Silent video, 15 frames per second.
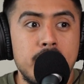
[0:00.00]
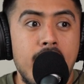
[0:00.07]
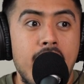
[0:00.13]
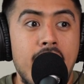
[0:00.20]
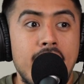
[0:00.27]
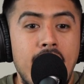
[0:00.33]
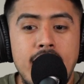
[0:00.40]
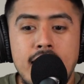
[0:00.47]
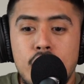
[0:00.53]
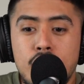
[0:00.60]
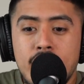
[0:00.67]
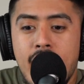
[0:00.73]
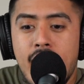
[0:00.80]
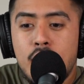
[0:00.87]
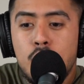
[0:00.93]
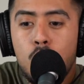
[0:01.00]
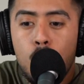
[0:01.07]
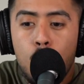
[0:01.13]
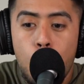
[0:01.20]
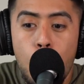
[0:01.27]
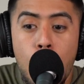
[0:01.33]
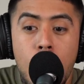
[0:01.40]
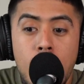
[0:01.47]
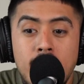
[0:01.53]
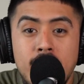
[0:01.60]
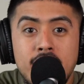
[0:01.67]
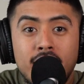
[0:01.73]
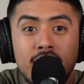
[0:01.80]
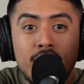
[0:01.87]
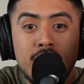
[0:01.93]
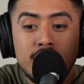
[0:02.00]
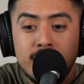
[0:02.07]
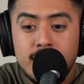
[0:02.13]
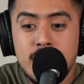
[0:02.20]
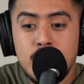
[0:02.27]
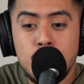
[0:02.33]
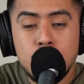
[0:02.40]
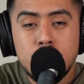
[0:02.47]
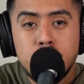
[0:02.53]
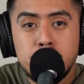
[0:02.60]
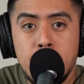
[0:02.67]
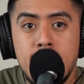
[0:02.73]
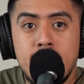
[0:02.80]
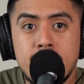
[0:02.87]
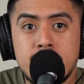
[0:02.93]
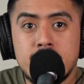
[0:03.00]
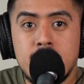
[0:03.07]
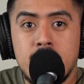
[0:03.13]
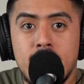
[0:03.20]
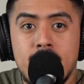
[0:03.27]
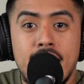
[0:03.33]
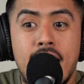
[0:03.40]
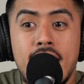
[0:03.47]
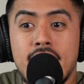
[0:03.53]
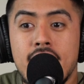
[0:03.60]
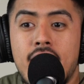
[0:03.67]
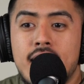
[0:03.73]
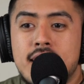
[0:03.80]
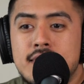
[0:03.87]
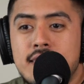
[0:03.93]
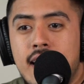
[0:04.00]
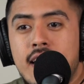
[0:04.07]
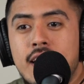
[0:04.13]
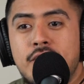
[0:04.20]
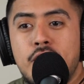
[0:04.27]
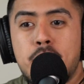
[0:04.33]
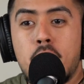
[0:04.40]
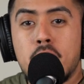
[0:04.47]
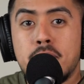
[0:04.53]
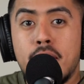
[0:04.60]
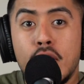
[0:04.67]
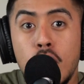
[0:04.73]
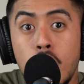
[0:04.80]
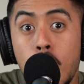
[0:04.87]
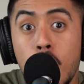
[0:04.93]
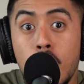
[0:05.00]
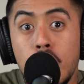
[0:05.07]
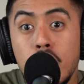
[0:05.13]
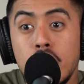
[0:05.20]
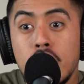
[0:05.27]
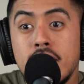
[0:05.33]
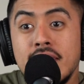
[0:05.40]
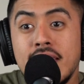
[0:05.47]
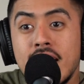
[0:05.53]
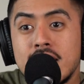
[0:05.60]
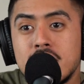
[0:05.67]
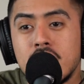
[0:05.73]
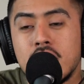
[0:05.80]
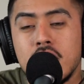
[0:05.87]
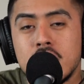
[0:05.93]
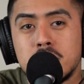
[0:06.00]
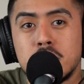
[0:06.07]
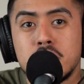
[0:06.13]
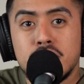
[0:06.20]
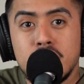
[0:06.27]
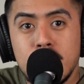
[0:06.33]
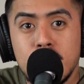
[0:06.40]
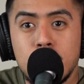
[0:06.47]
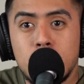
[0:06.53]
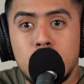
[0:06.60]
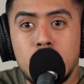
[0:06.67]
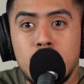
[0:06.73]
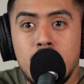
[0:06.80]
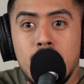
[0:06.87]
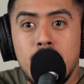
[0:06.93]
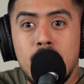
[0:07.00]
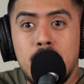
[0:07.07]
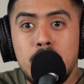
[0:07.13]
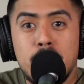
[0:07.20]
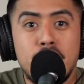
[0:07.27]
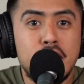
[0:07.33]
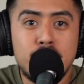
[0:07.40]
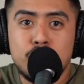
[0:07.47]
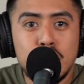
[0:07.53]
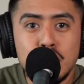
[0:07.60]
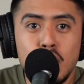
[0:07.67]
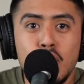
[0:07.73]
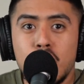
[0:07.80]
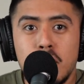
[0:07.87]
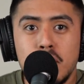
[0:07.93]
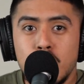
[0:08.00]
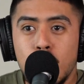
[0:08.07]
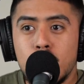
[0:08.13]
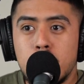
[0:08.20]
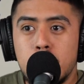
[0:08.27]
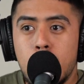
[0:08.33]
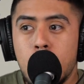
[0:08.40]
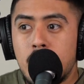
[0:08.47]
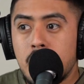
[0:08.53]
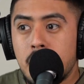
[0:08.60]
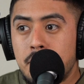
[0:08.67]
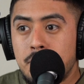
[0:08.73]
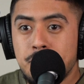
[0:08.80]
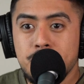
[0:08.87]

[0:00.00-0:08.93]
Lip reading: And I literally had one single space. Like I didn't even park my car next to the customer's vehicle because there was nowhere to park.